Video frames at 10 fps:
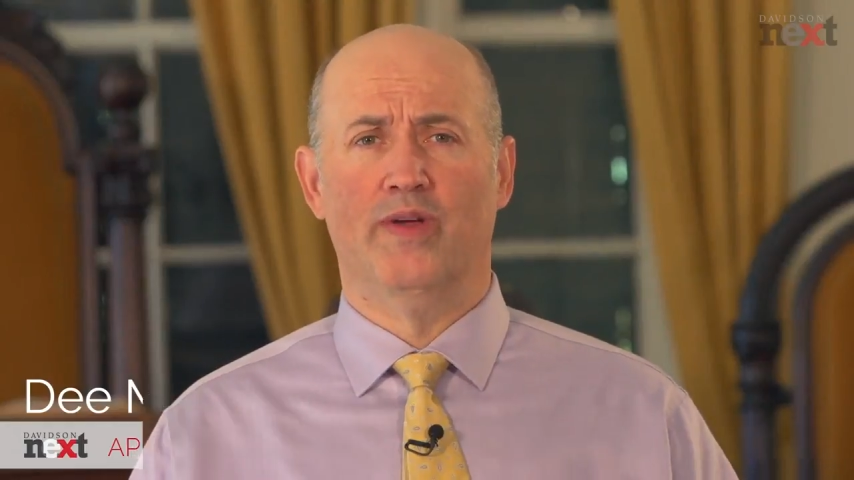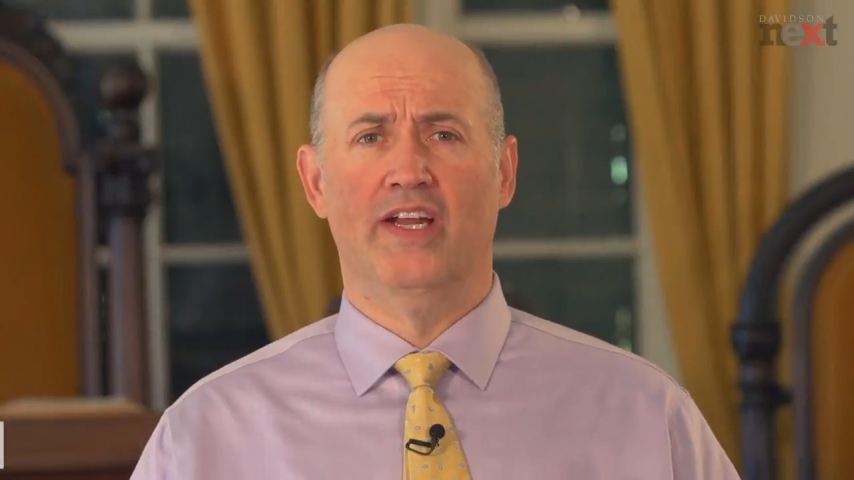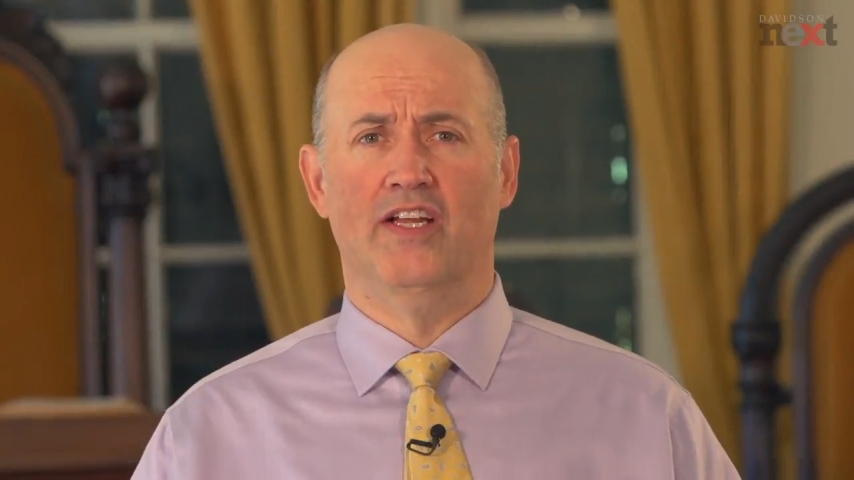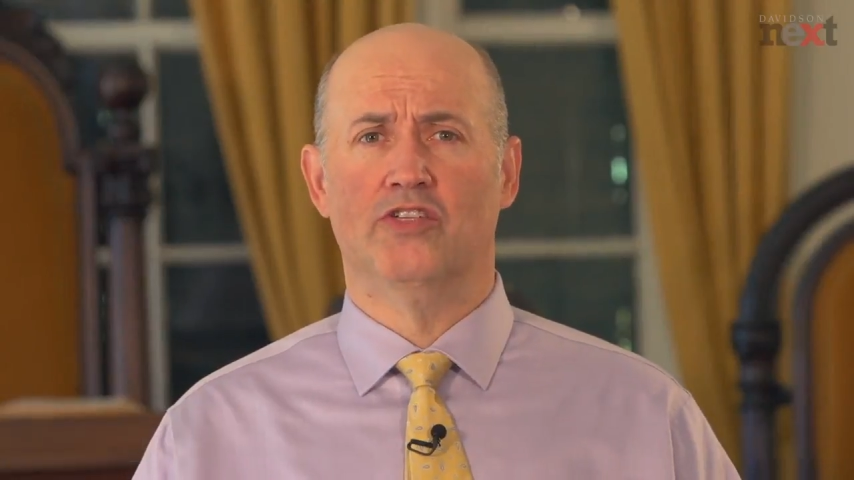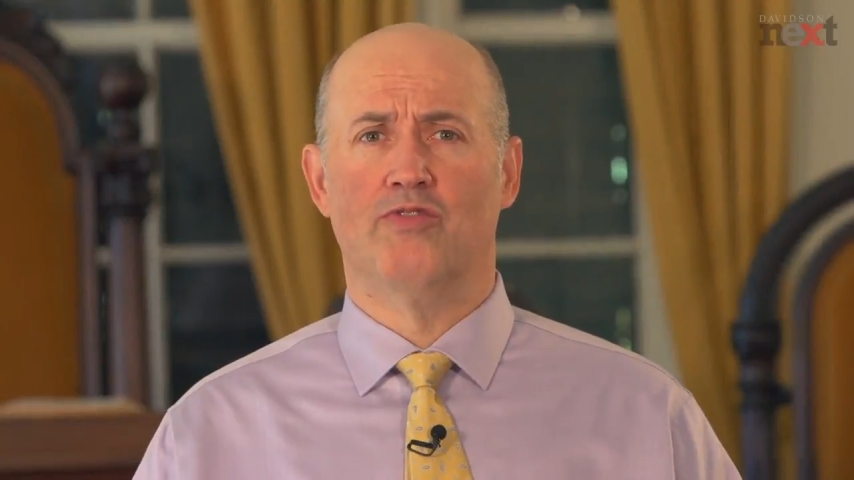can
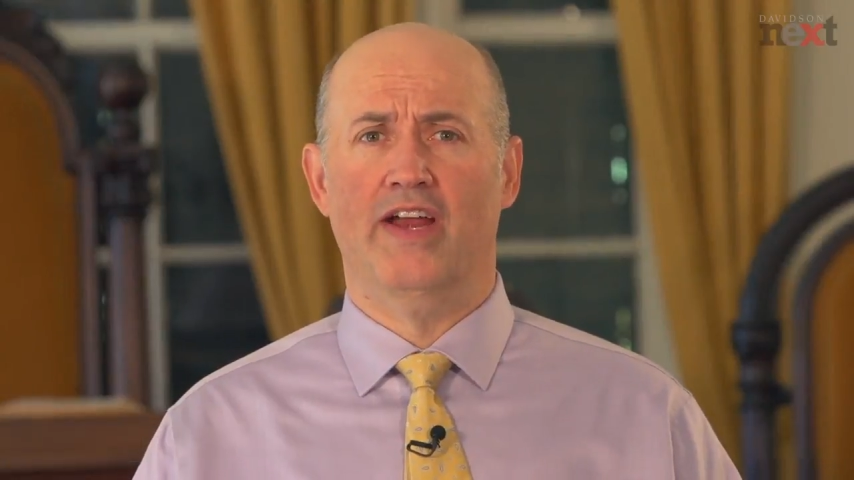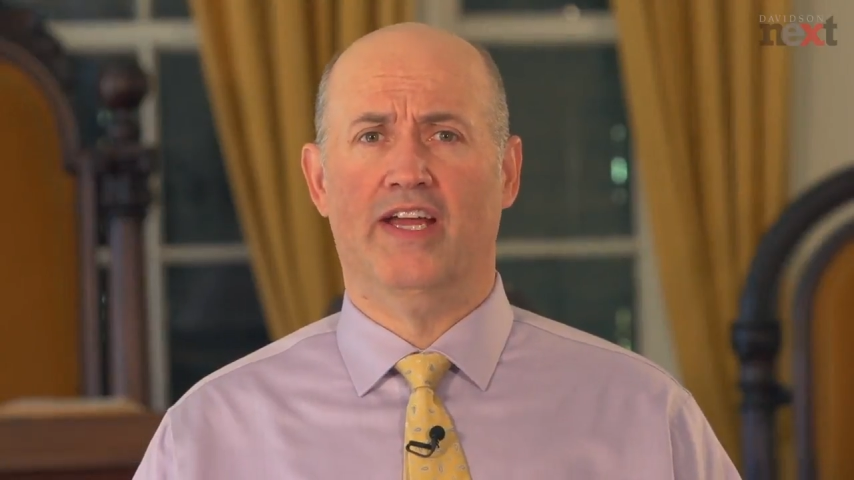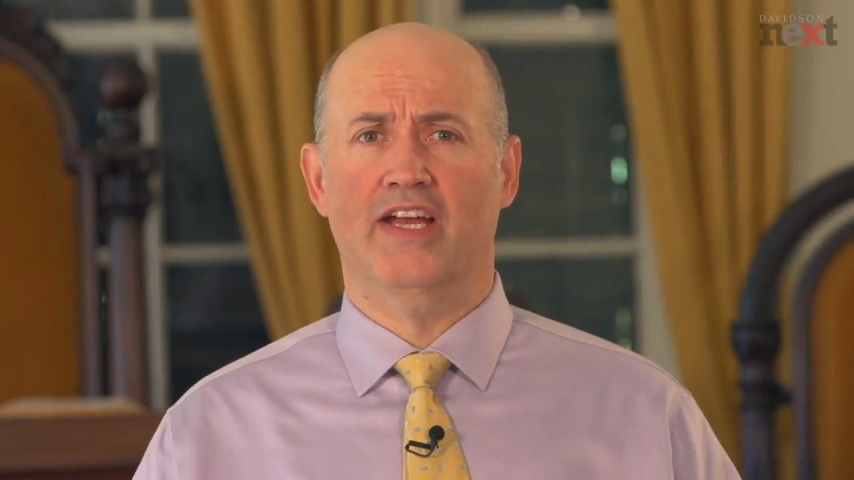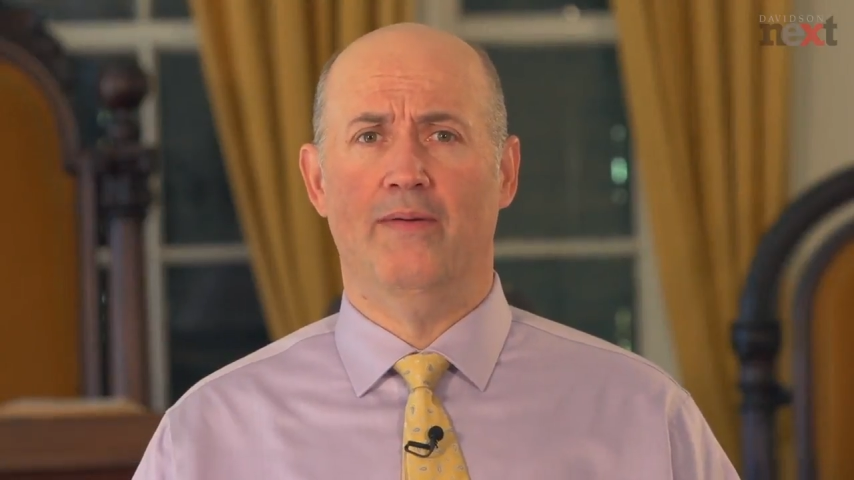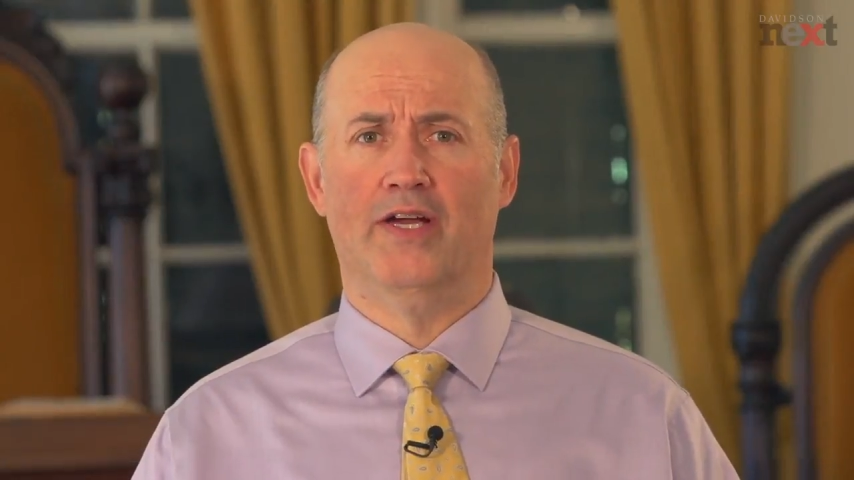illustrate
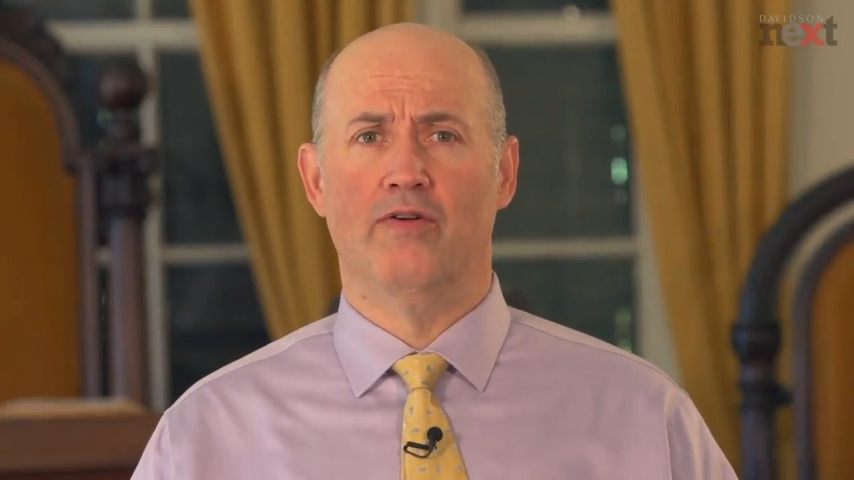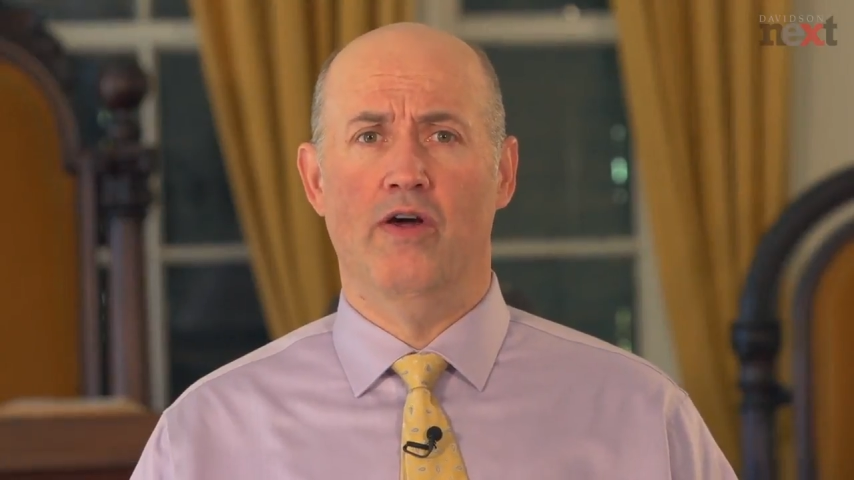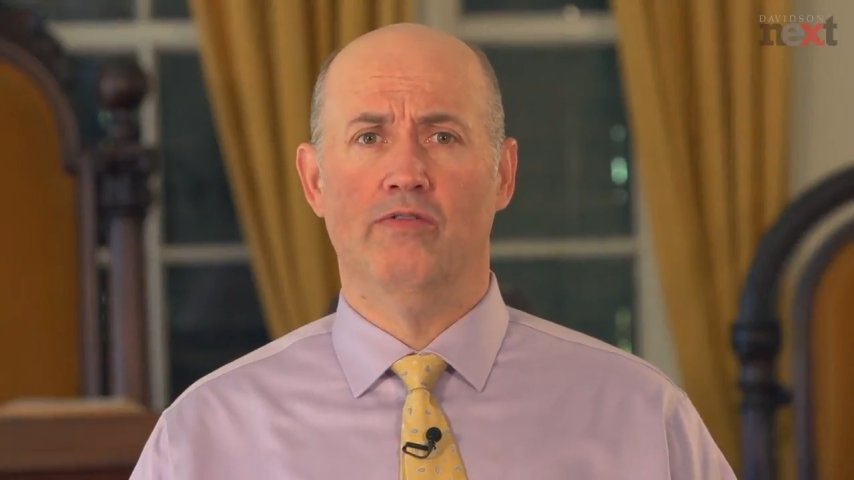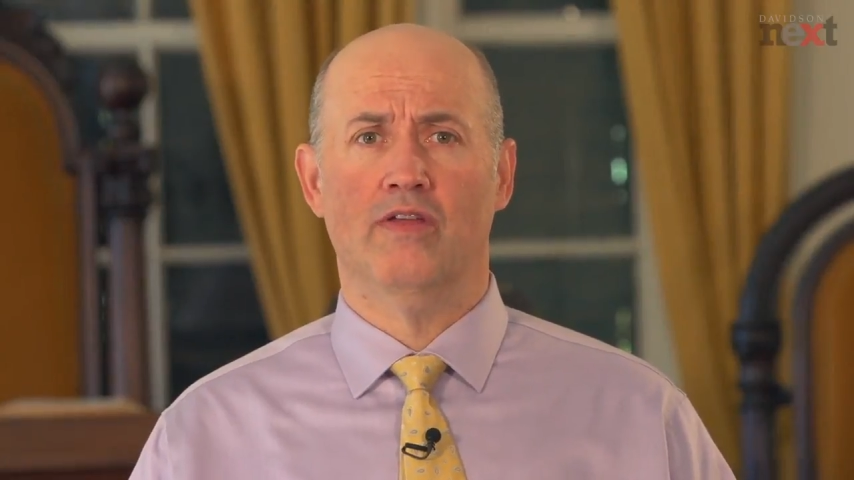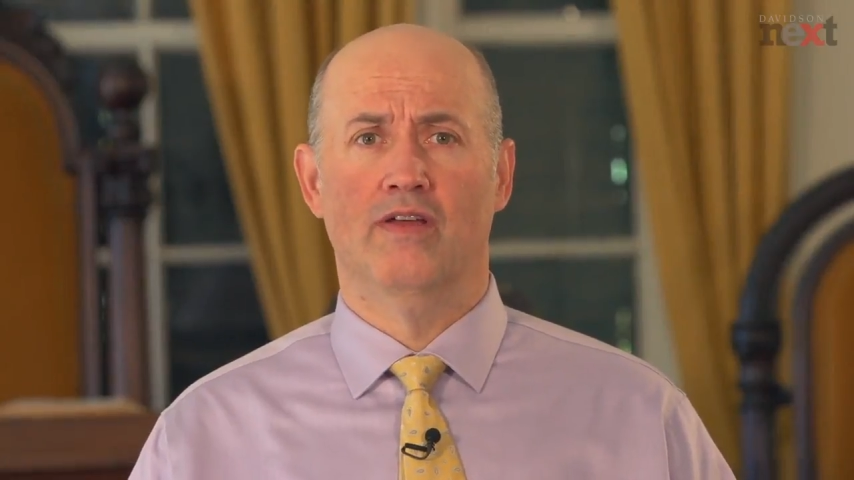economic
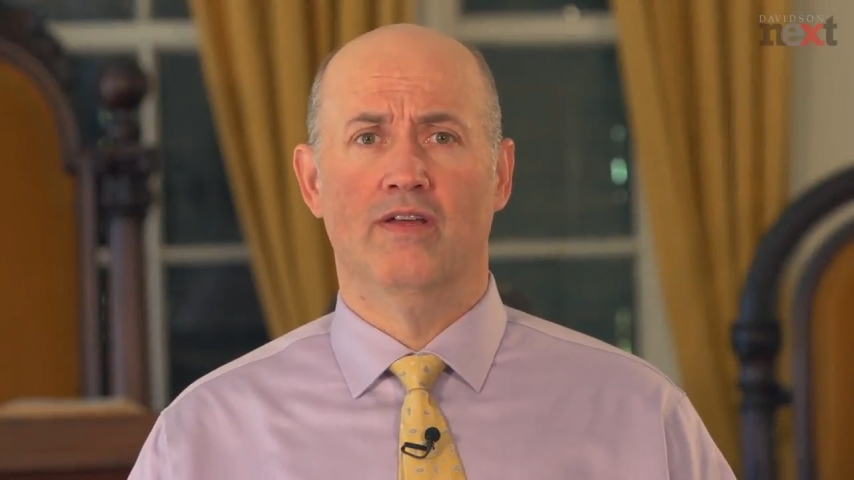growth.